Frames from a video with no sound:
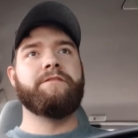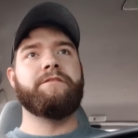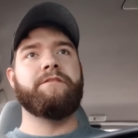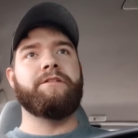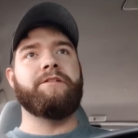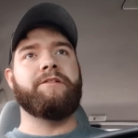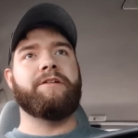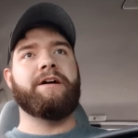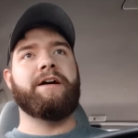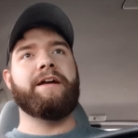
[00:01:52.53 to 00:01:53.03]

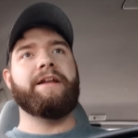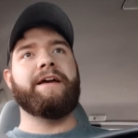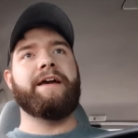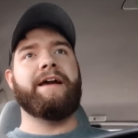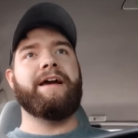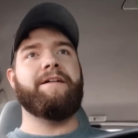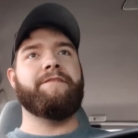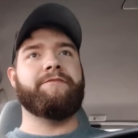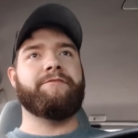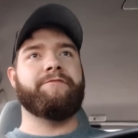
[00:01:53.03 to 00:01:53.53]
you kind of
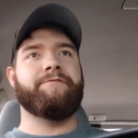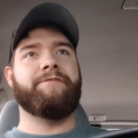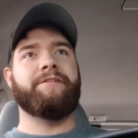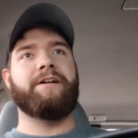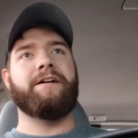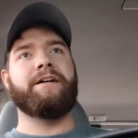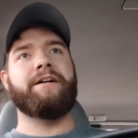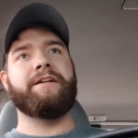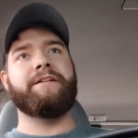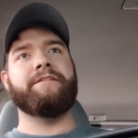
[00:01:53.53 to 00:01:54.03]
have to
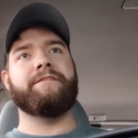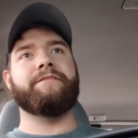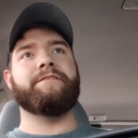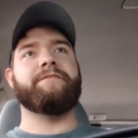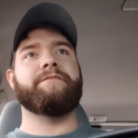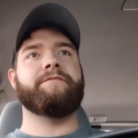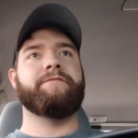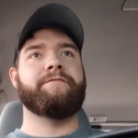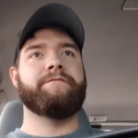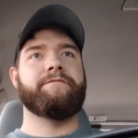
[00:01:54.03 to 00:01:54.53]
find
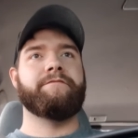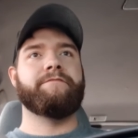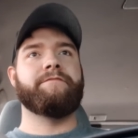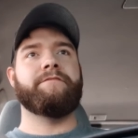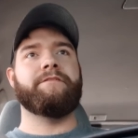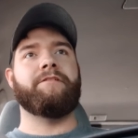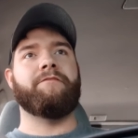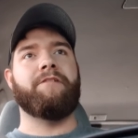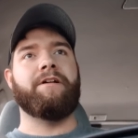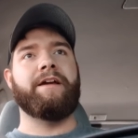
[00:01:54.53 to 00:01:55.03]

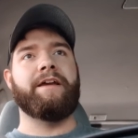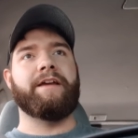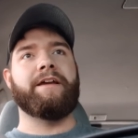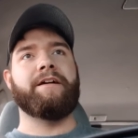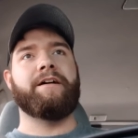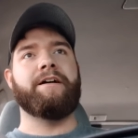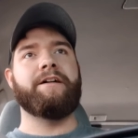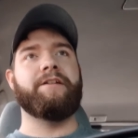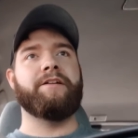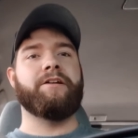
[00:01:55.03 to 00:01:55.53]
the right
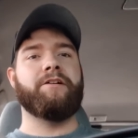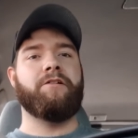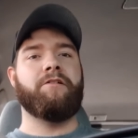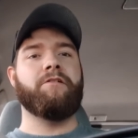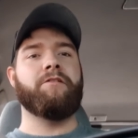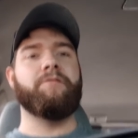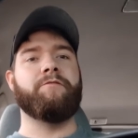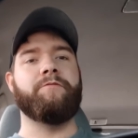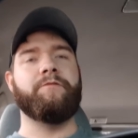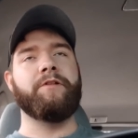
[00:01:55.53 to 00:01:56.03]
kind of
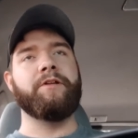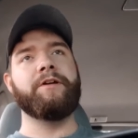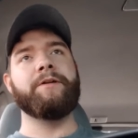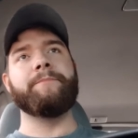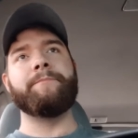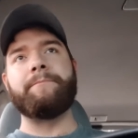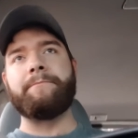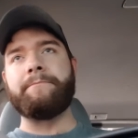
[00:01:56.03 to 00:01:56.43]
car to flip,